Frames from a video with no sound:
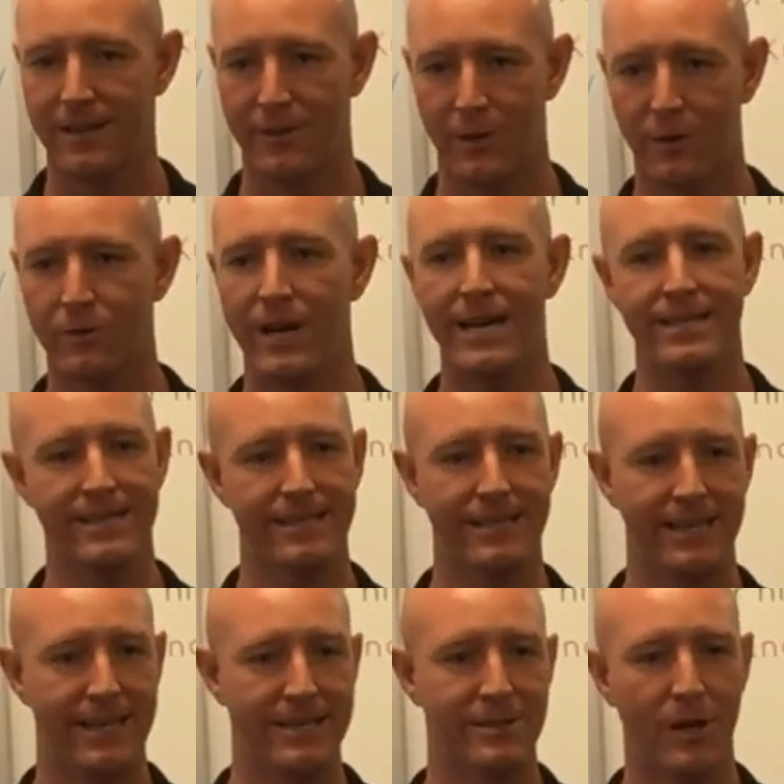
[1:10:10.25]
the rest
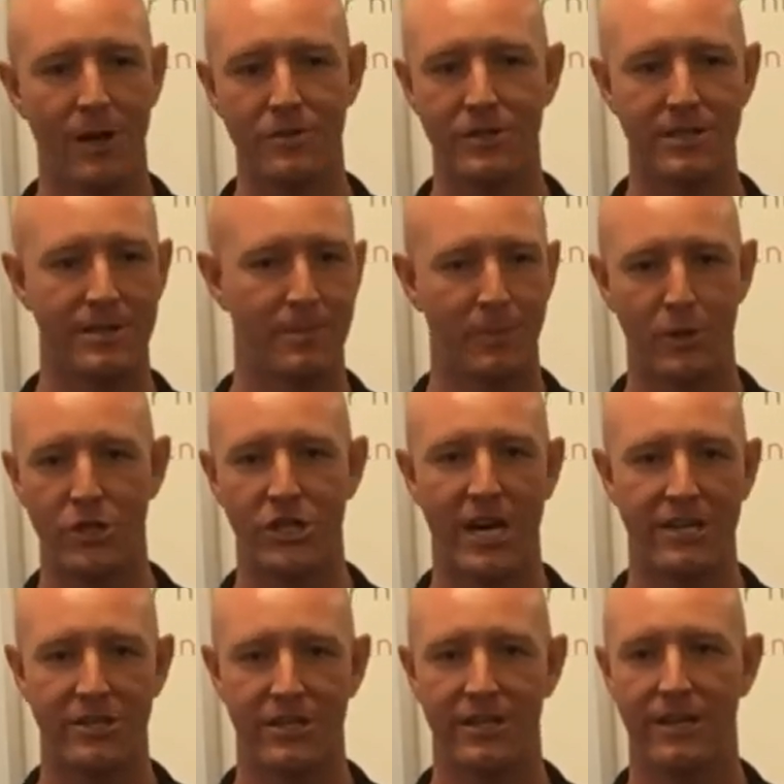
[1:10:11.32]
is all just
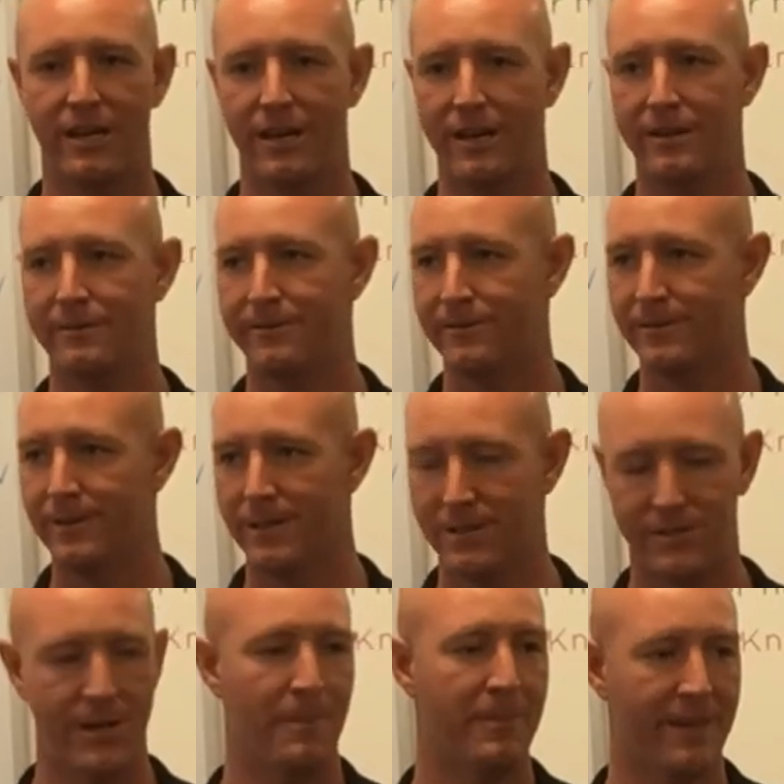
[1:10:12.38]
projection of
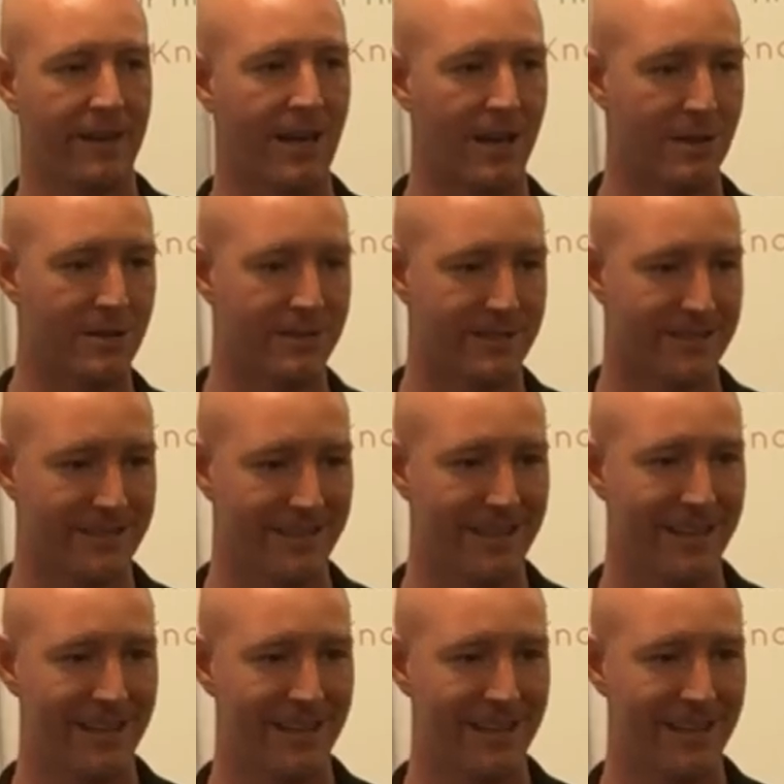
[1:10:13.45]
something else